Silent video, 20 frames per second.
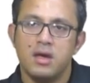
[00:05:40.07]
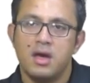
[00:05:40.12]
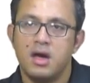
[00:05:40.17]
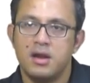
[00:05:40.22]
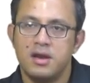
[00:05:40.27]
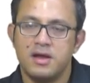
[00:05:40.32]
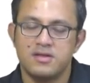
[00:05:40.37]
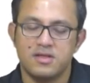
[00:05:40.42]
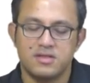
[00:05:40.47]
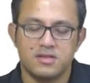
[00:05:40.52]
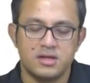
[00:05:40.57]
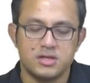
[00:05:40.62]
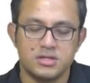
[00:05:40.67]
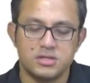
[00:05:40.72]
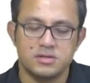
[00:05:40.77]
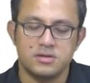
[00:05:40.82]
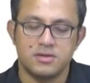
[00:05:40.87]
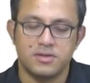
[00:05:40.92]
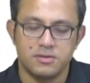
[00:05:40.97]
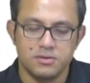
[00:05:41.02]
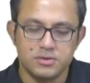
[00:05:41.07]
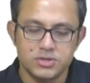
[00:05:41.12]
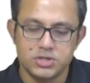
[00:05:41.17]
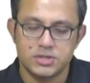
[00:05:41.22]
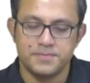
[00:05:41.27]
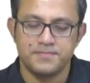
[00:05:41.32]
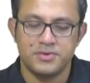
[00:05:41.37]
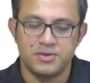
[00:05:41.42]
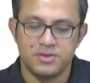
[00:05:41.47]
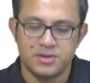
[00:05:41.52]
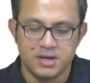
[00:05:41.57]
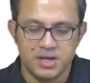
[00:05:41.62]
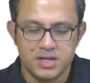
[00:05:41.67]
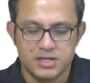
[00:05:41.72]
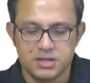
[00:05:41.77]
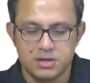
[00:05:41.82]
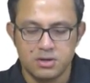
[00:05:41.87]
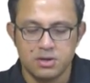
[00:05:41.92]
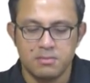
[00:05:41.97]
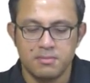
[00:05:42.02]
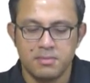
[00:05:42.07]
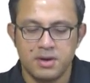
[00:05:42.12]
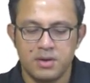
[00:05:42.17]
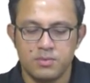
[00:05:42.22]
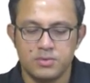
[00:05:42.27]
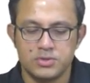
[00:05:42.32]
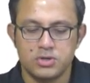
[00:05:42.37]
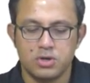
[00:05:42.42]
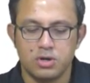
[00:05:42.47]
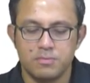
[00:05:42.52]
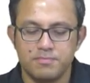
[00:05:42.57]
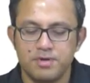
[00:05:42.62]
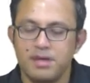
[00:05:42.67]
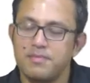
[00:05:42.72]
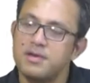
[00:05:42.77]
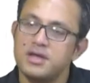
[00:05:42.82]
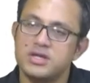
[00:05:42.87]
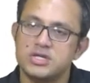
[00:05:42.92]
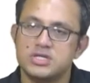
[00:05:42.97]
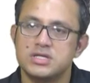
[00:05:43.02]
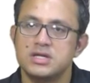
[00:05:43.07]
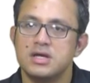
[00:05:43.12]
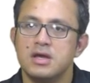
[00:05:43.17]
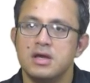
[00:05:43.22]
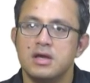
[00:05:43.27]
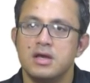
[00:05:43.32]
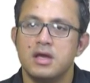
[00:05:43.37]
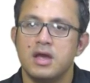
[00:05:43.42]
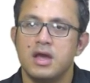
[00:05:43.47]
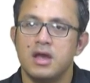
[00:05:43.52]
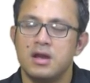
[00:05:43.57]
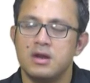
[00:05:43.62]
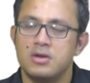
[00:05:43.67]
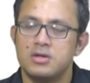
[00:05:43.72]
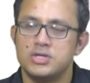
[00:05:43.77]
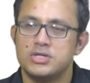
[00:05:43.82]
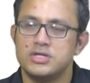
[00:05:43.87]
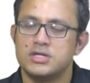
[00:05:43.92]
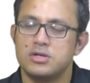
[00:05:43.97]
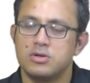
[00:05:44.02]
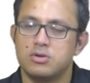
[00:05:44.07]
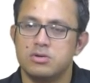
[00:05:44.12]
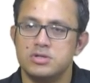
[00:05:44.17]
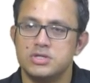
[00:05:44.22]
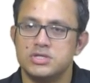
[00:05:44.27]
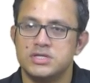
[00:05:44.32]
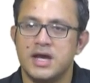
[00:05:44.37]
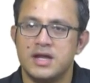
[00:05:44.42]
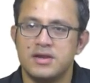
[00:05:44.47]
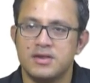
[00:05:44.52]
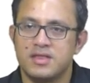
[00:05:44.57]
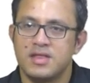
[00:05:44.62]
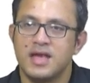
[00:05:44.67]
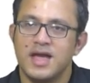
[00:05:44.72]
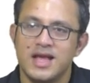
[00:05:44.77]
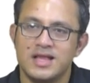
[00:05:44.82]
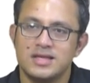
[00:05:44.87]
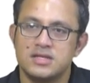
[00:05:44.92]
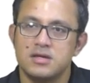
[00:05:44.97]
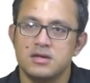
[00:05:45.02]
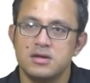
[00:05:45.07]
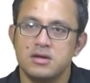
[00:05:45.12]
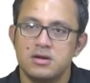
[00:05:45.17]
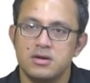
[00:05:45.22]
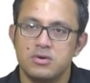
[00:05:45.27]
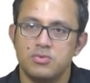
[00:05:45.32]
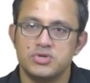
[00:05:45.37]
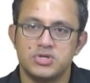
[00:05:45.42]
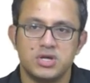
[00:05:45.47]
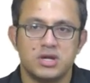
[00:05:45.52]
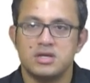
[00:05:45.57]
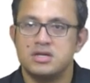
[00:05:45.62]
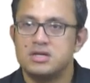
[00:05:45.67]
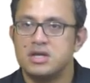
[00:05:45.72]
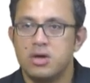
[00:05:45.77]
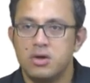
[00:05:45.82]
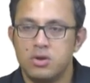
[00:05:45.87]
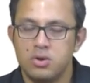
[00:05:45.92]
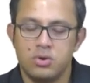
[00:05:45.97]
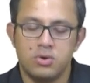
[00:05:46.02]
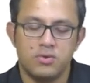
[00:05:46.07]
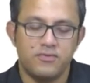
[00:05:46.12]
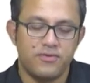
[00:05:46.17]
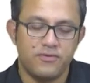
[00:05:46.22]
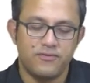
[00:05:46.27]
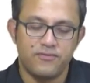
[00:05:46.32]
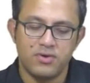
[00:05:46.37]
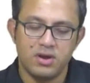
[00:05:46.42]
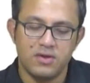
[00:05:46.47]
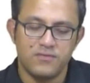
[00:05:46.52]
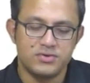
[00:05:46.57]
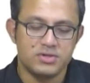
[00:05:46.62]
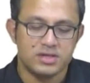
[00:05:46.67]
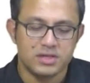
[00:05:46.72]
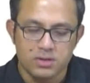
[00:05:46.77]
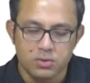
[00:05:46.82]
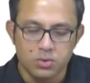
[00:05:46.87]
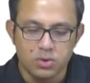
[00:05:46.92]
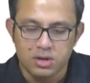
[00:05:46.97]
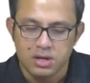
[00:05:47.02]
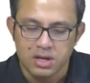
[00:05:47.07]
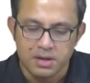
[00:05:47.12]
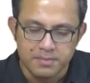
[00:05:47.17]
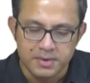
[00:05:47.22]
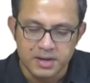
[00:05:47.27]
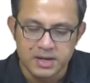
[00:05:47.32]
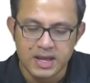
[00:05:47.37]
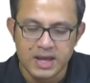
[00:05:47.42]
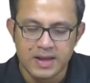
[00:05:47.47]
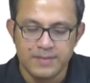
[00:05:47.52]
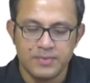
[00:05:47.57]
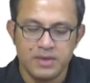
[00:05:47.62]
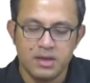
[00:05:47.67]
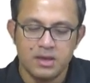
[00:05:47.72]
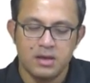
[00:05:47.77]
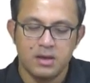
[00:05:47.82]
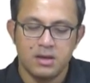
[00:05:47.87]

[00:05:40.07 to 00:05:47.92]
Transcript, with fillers: and existential exhaustion, there's an article of mine which got published in a journal called Janus Head, which you can download for free if you just Google up my name.